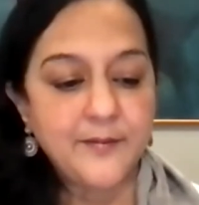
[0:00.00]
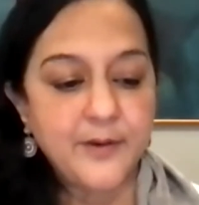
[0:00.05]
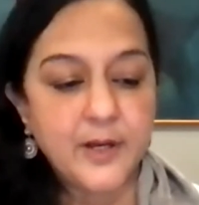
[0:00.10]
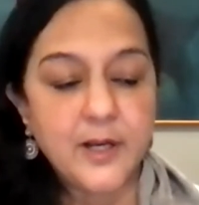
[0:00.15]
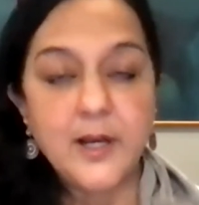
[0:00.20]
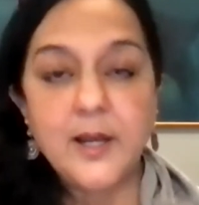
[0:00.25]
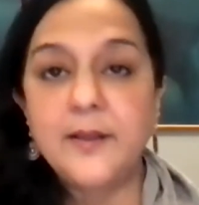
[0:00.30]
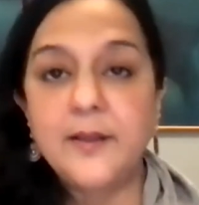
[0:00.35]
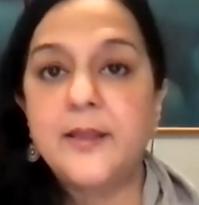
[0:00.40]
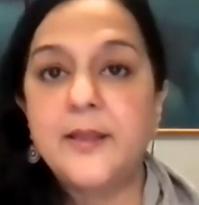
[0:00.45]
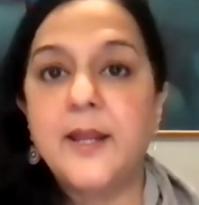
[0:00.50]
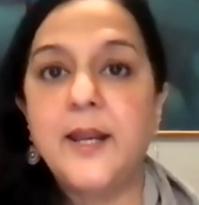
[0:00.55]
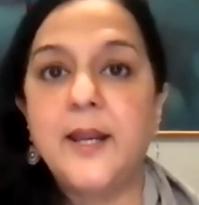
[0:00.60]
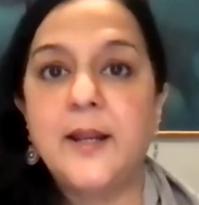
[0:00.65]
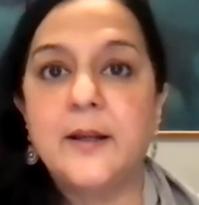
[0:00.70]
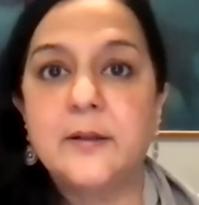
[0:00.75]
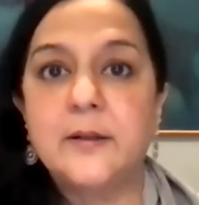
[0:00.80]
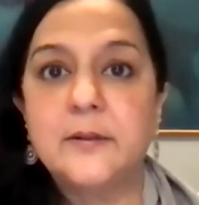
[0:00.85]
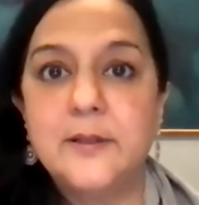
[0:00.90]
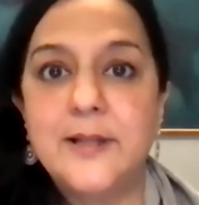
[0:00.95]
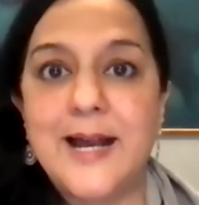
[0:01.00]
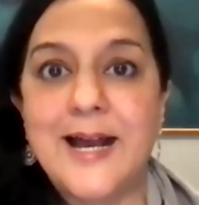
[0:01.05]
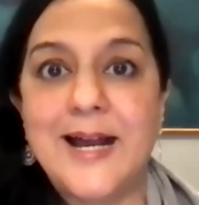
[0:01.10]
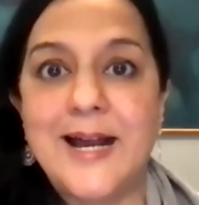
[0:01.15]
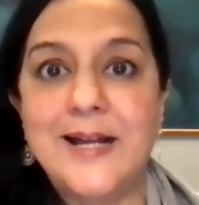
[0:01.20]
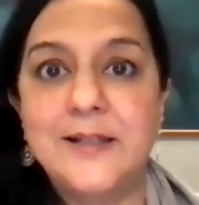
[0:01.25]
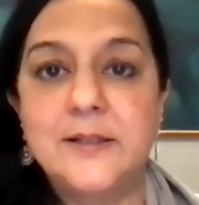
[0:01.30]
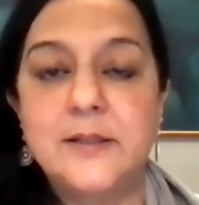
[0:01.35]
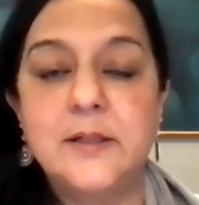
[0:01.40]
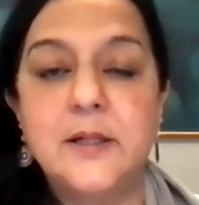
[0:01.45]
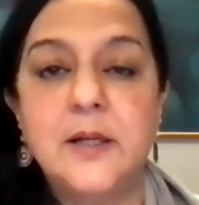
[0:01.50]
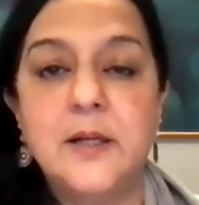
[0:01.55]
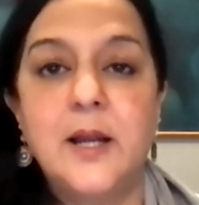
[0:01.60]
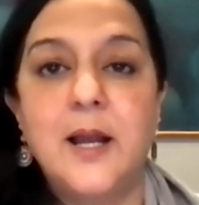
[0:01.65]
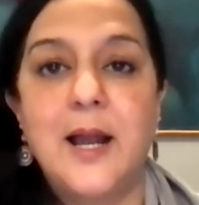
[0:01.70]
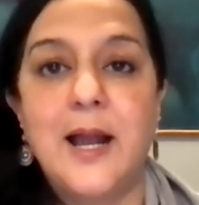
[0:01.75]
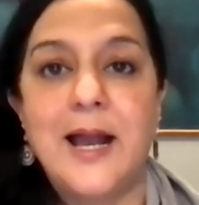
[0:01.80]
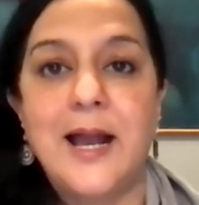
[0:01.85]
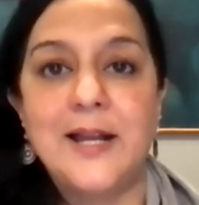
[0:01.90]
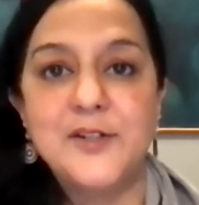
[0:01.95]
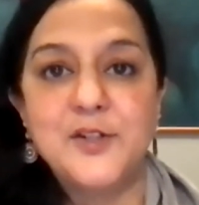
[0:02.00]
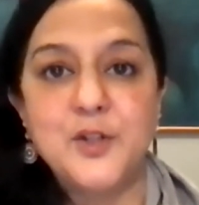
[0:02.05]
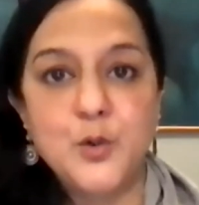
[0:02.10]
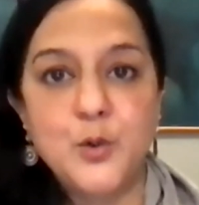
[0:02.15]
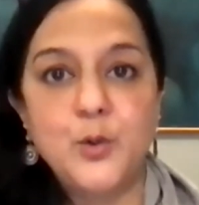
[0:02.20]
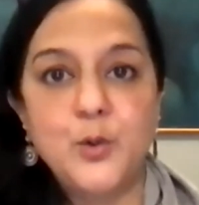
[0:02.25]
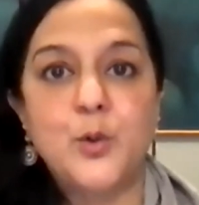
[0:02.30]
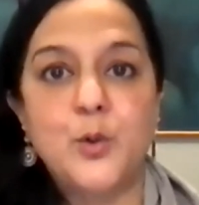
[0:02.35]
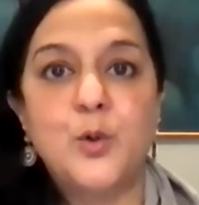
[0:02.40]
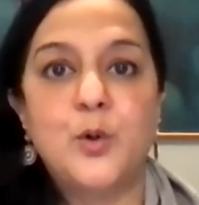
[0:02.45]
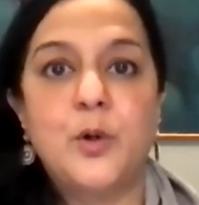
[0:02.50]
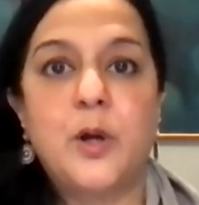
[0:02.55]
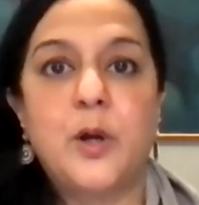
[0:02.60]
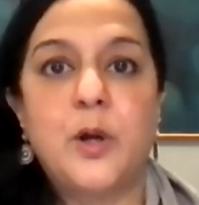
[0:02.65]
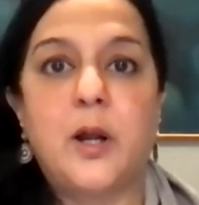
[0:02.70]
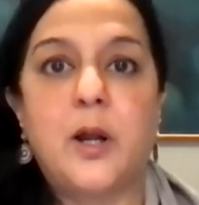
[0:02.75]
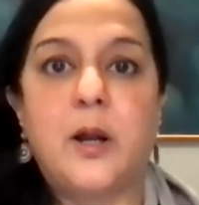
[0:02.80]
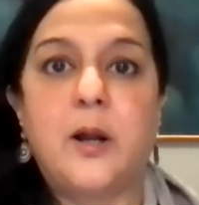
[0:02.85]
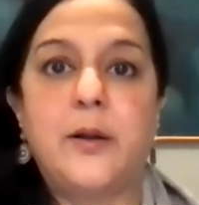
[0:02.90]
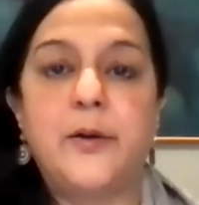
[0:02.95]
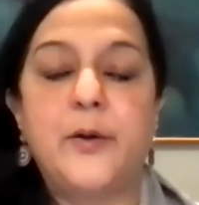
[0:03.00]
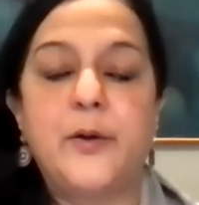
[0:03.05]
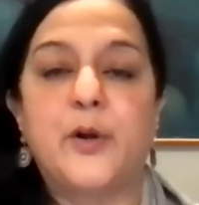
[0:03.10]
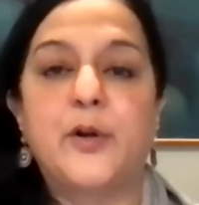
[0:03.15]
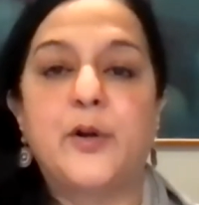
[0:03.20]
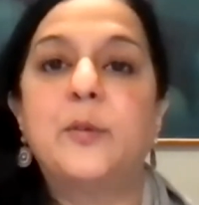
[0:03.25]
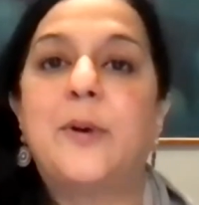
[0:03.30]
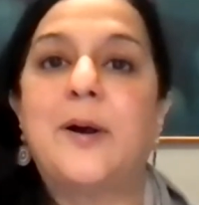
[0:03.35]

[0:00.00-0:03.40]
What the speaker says: really think that, as you know, Dr.